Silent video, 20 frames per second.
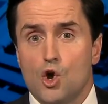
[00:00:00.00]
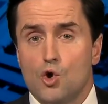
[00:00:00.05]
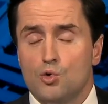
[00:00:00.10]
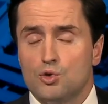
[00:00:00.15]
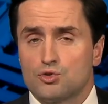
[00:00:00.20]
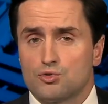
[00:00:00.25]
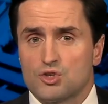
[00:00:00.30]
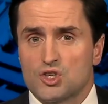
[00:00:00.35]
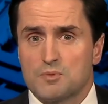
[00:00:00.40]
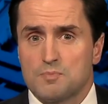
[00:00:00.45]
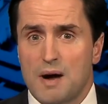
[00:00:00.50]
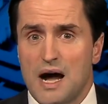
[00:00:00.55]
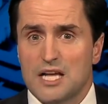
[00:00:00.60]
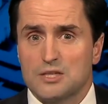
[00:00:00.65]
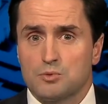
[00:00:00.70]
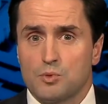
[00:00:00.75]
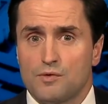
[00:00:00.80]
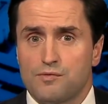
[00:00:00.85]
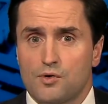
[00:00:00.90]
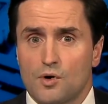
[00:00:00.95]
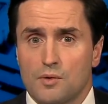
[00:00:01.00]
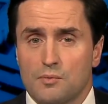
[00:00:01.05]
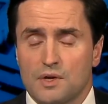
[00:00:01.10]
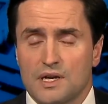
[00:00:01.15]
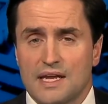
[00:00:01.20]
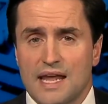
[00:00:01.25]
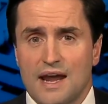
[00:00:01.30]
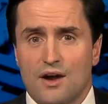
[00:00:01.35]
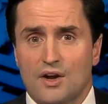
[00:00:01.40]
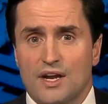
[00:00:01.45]
who's responsible for
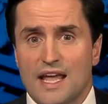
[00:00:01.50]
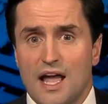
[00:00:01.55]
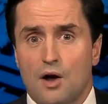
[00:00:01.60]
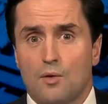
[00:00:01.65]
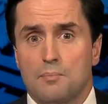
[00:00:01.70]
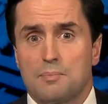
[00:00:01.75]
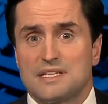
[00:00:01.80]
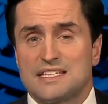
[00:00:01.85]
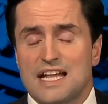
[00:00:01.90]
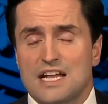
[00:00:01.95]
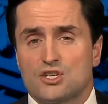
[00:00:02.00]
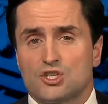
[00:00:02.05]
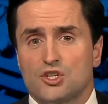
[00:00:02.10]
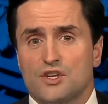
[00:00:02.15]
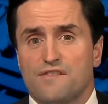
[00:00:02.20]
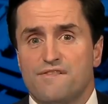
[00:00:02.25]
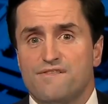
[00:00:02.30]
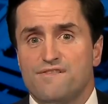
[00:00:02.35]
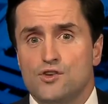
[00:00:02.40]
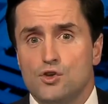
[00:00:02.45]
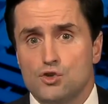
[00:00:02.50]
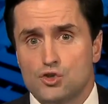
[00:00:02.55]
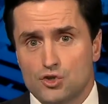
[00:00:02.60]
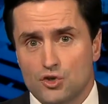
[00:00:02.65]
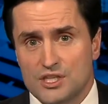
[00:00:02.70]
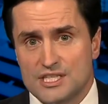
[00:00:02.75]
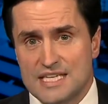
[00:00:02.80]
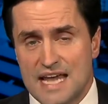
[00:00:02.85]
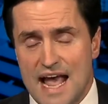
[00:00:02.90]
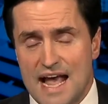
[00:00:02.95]
carrying out potentially
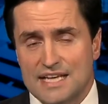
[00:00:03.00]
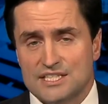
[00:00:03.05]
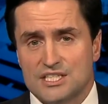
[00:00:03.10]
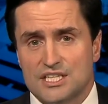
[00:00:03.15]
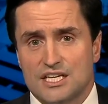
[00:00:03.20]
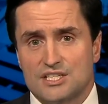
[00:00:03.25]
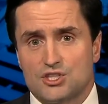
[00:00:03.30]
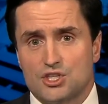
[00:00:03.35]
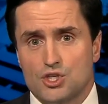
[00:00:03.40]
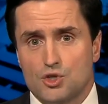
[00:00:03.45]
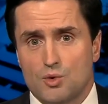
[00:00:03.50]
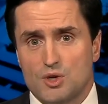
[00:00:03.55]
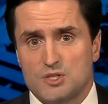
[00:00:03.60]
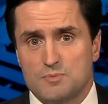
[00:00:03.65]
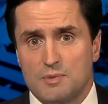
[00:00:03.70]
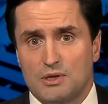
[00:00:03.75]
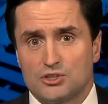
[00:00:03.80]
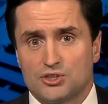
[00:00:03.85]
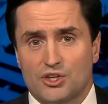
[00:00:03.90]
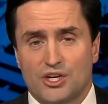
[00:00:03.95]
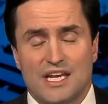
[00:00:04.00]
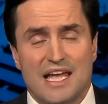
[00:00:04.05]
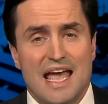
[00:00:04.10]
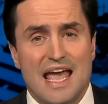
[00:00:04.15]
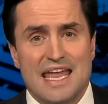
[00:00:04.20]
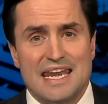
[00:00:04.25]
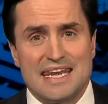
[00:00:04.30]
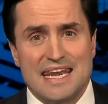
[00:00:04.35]
future attacks against the U.S. military.